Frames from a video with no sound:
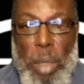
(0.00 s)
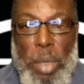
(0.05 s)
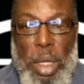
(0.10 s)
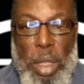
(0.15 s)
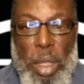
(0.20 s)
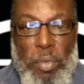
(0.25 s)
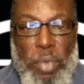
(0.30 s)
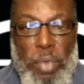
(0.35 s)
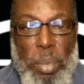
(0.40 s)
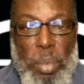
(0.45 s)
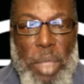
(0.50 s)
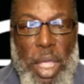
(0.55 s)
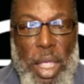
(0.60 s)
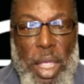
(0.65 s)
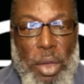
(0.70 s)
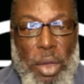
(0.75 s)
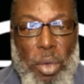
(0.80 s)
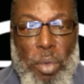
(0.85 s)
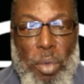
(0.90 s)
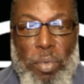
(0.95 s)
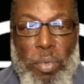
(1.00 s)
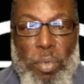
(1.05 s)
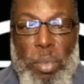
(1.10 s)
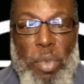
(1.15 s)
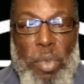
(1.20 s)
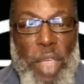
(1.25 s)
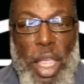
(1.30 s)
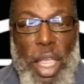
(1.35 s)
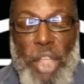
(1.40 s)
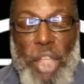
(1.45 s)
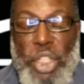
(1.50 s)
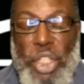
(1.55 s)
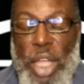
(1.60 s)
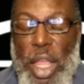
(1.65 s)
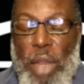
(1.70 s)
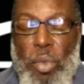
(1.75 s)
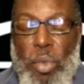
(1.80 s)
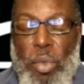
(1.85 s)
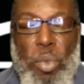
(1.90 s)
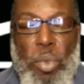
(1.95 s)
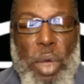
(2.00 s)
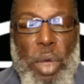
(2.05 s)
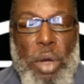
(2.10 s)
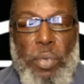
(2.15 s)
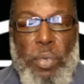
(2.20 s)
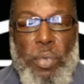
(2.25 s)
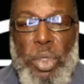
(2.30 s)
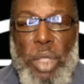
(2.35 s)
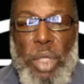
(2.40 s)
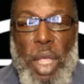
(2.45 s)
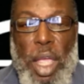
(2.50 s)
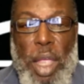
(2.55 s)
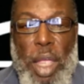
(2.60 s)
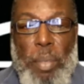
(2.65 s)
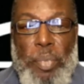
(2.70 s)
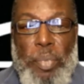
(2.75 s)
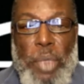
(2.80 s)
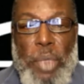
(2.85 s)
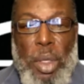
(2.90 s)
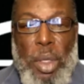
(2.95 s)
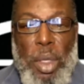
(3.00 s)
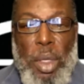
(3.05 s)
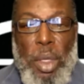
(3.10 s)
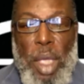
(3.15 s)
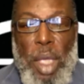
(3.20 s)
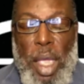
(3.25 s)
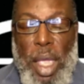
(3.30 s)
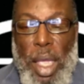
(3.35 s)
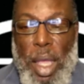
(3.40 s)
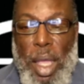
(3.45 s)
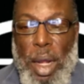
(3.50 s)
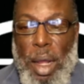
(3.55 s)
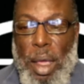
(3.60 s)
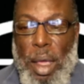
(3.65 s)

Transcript: in from Cancun from a vacation, had a wonderful time. And